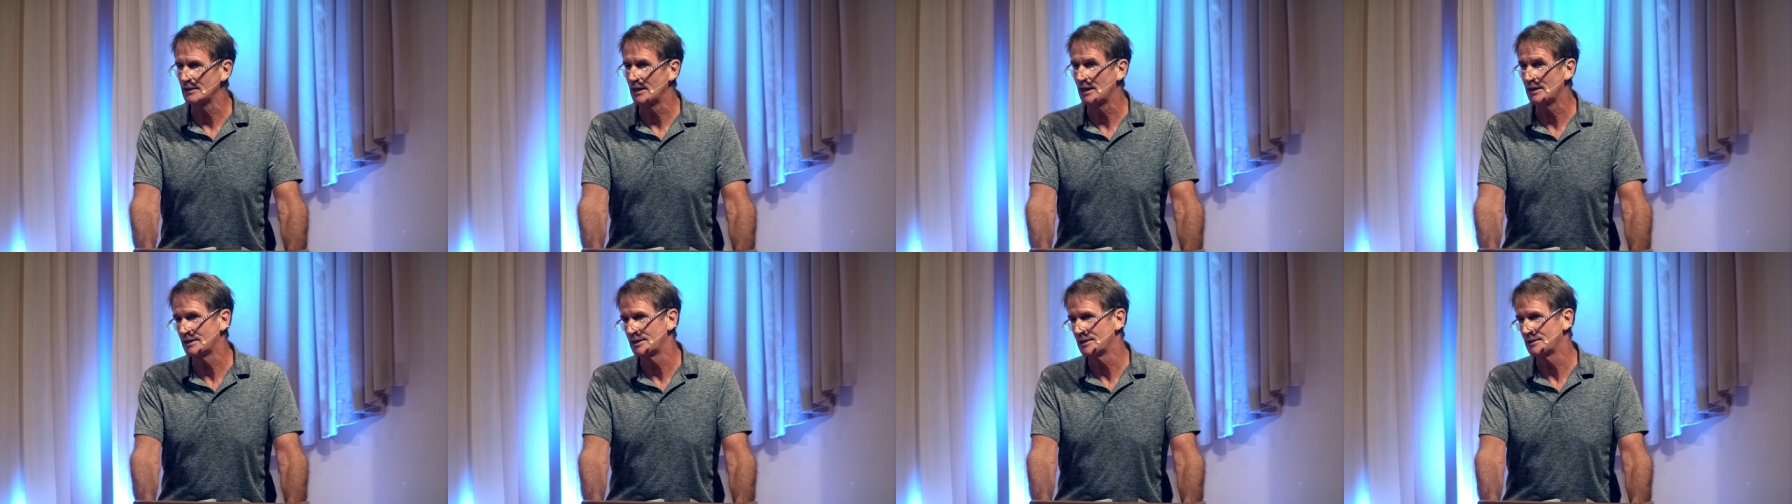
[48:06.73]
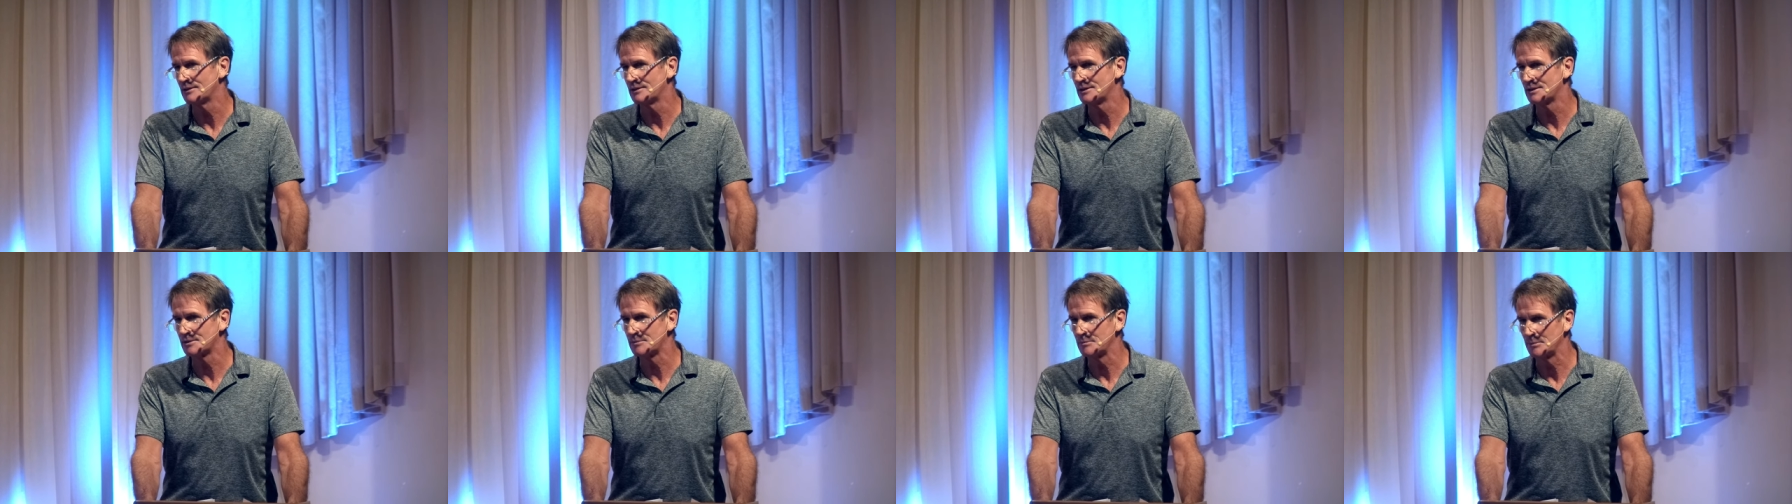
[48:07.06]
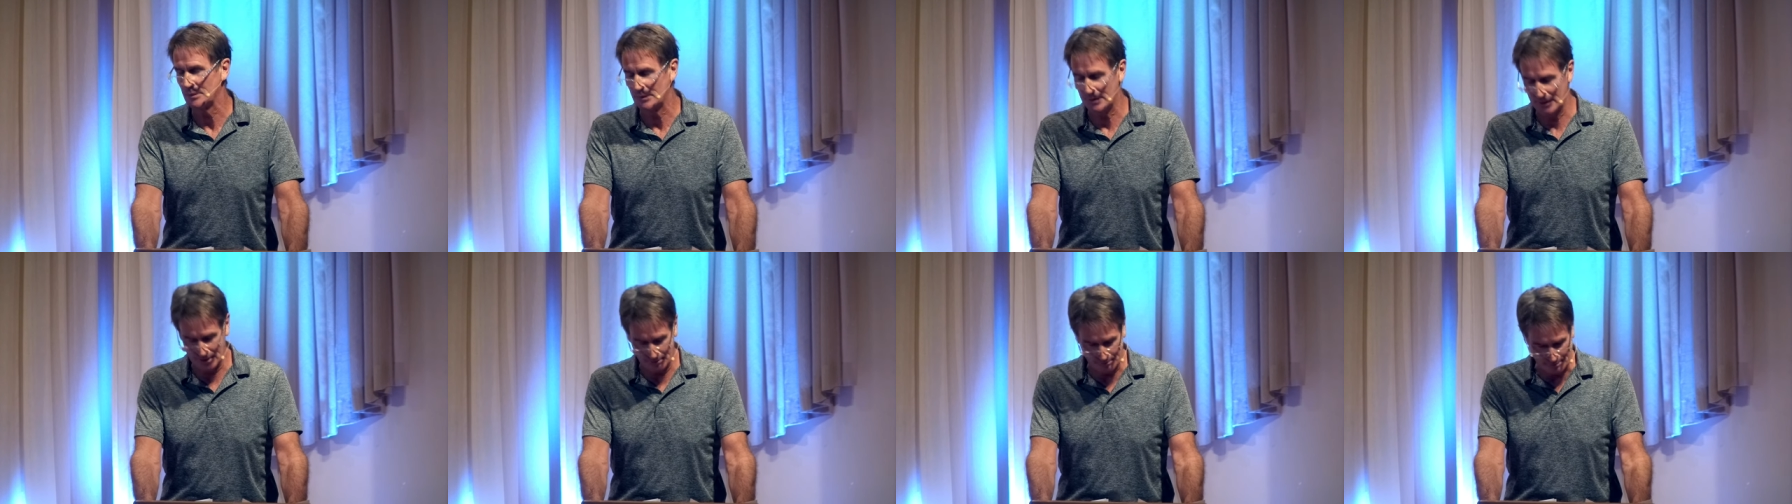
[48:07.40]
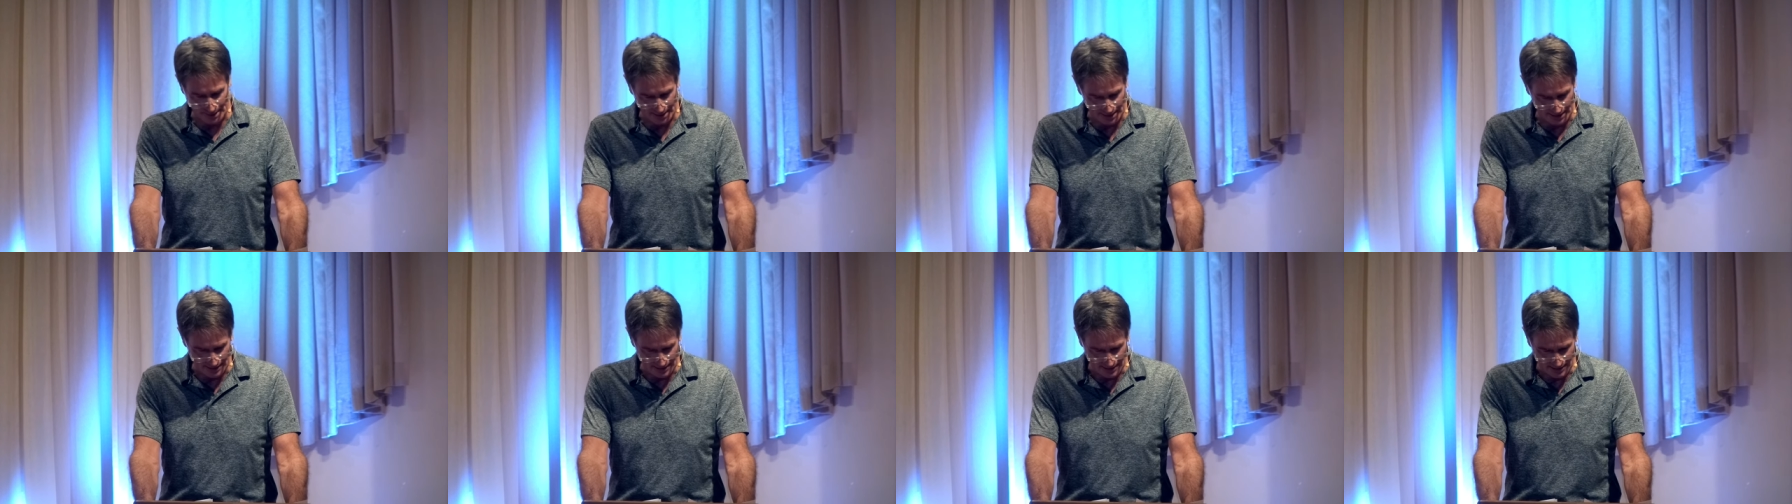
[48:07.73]
not here this morning,
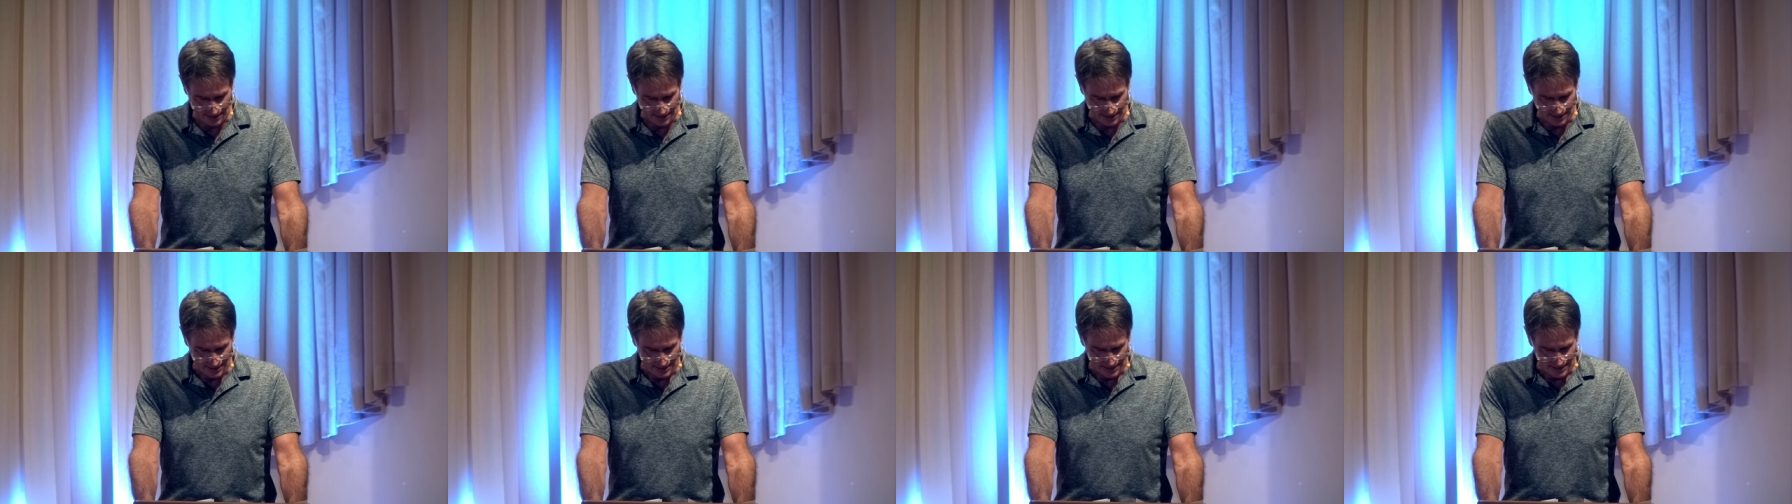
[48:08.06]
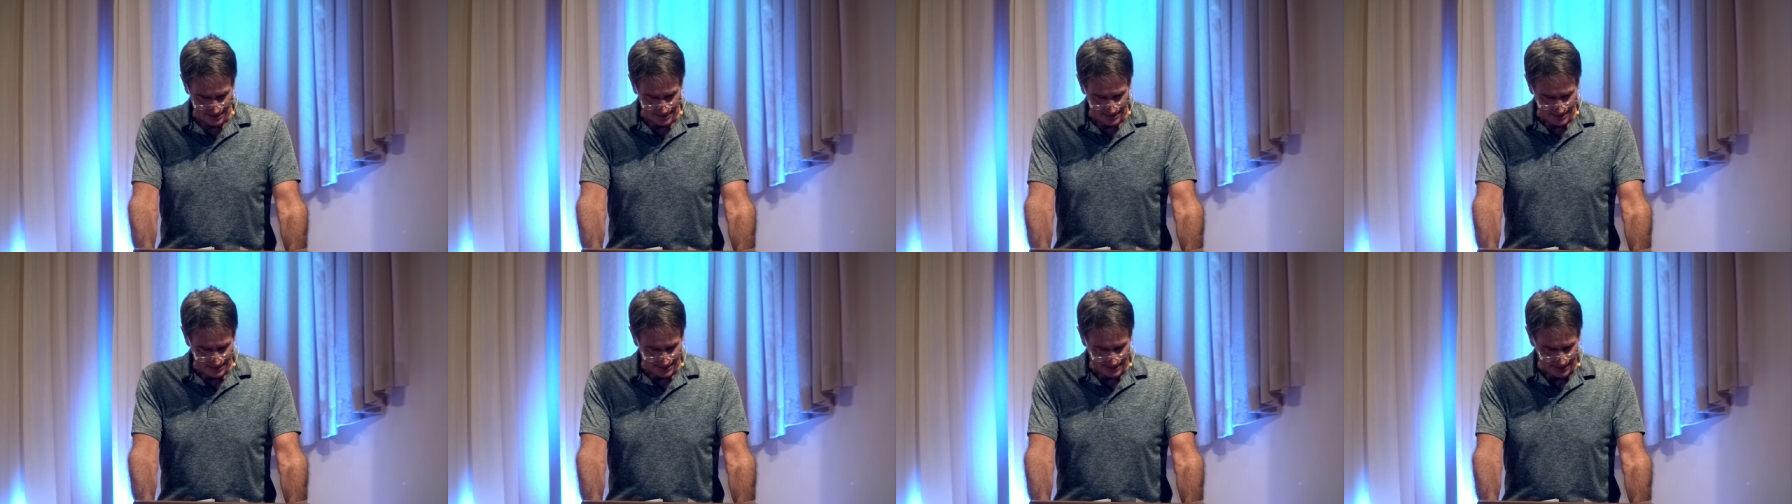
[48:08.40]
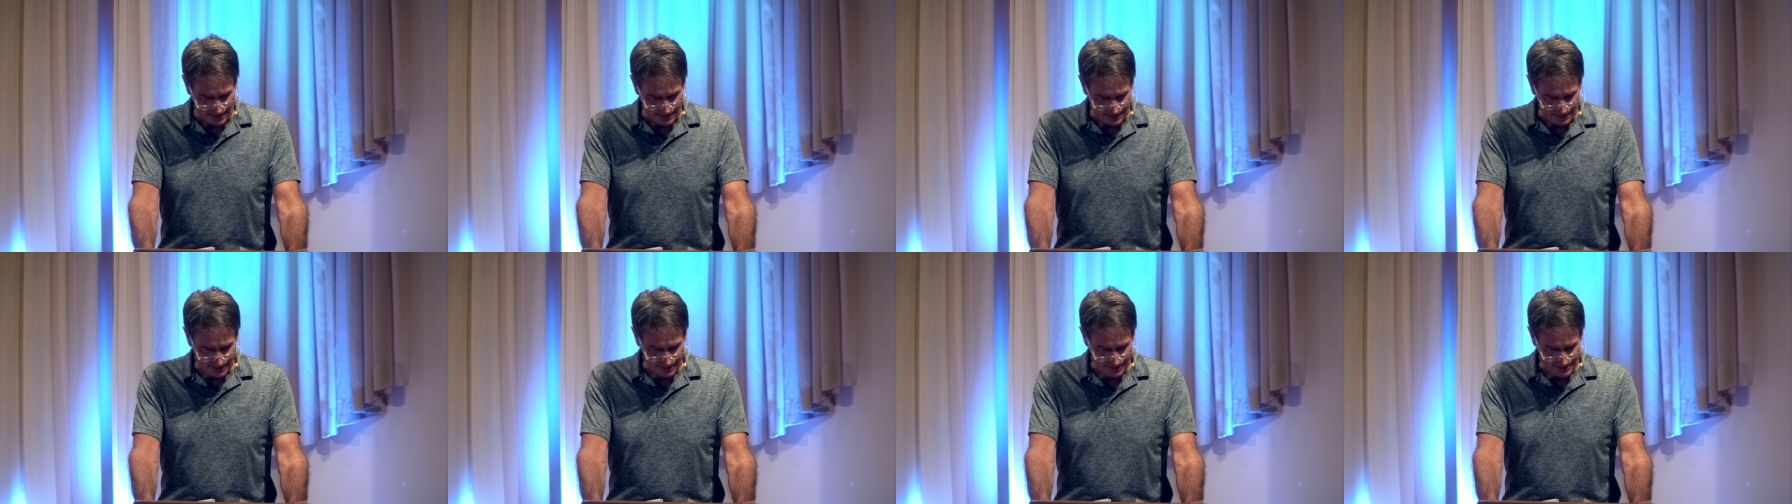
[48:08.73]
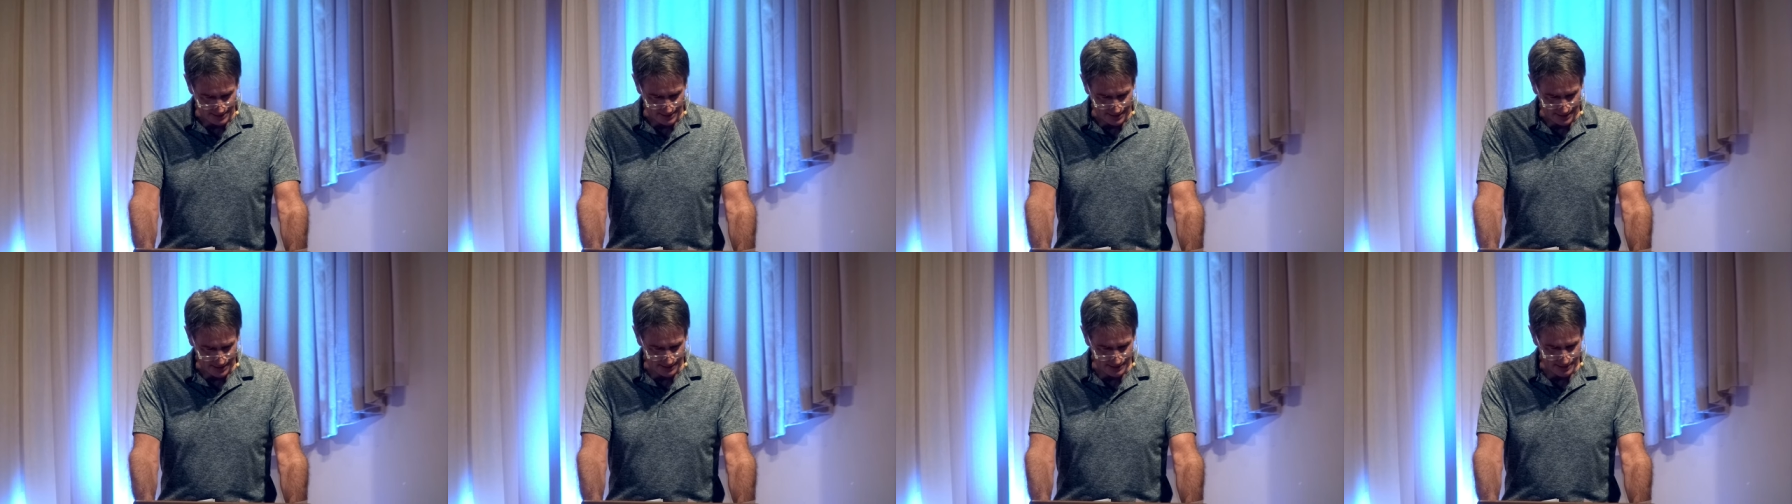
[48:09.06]
but that
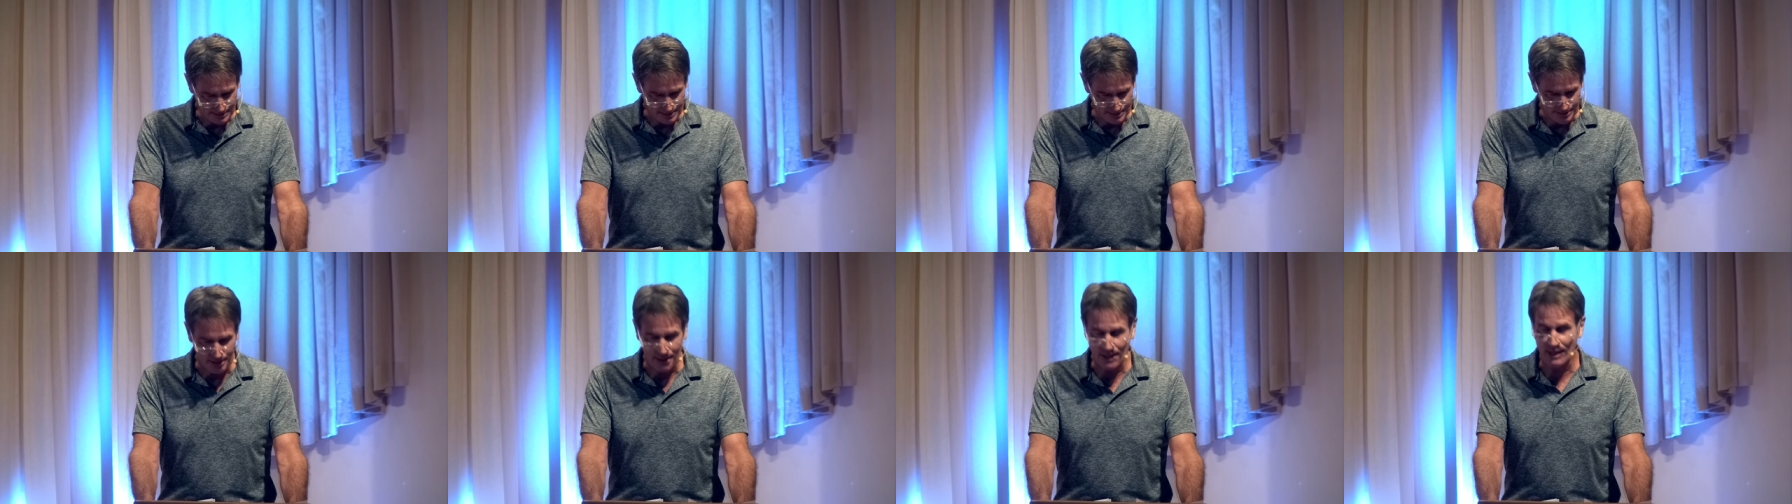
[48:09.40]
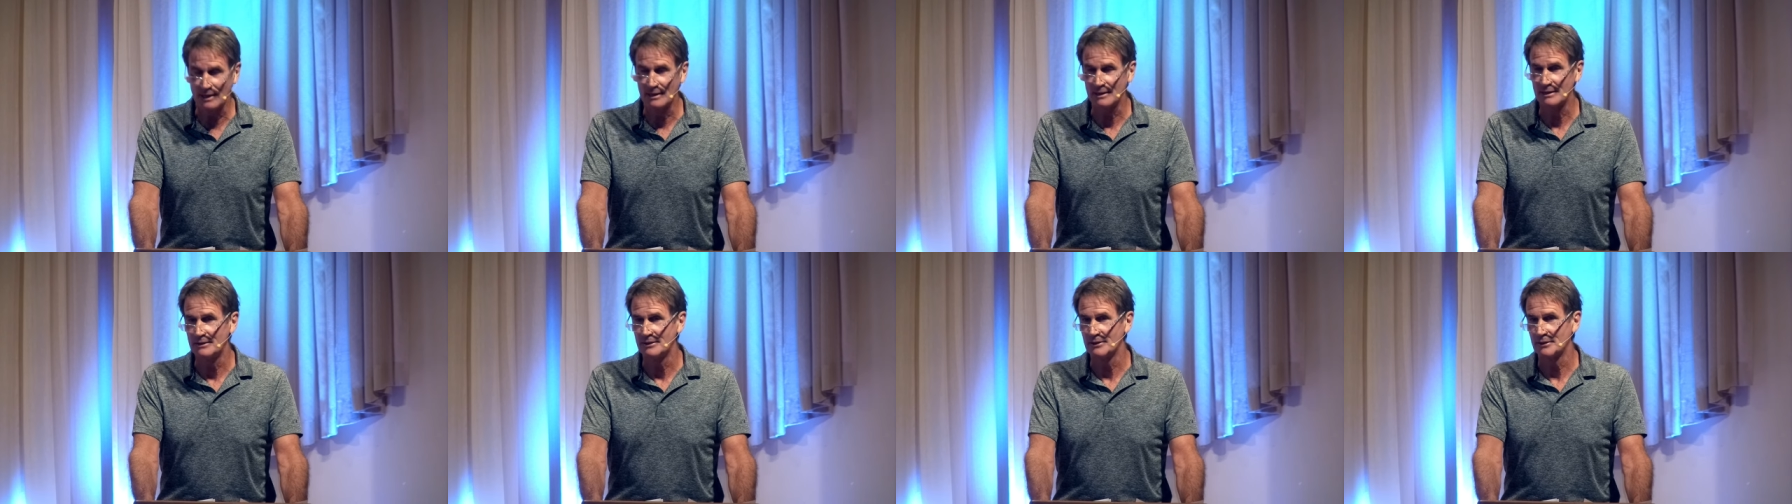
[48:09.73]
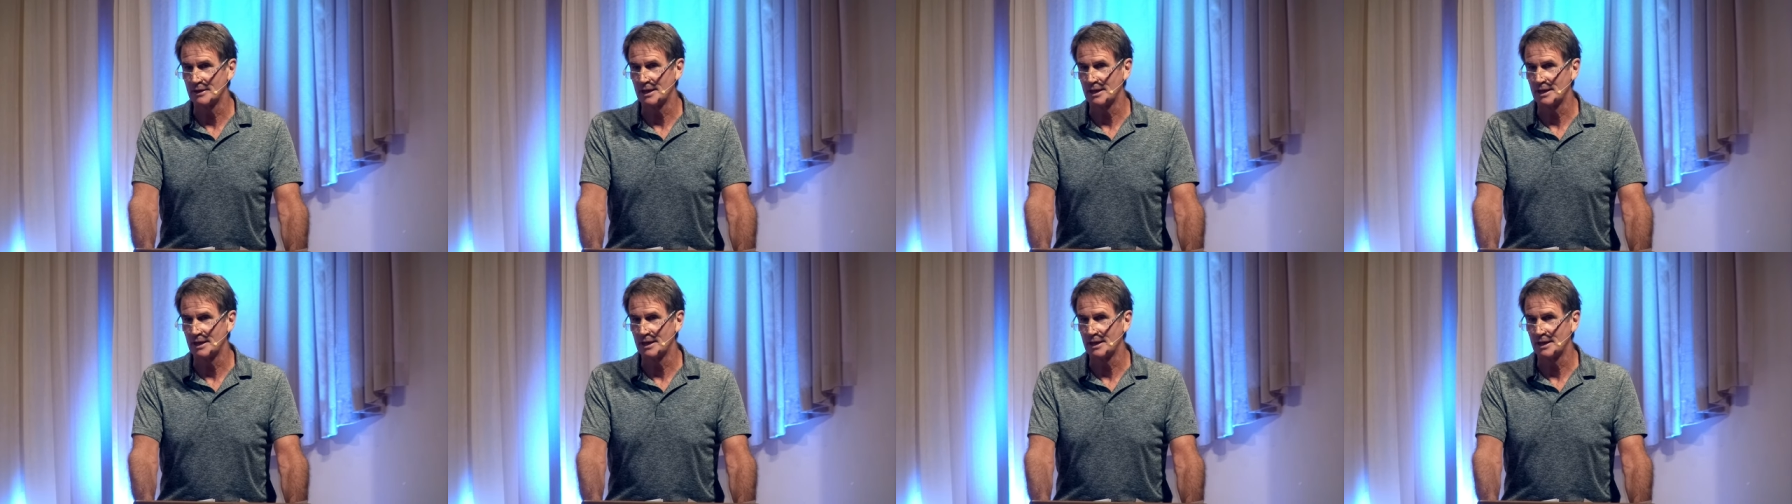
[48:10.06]
text, "Dad just died.